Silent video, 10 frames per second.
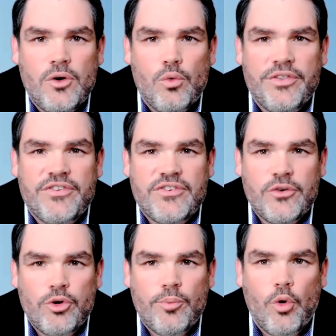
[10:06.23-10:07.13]
with
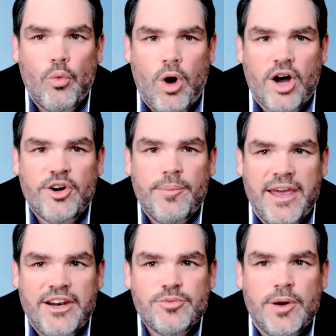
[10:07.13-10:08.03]
suitable water
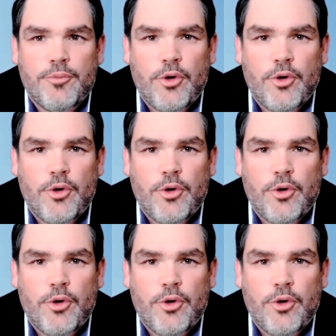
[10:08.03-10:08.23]
management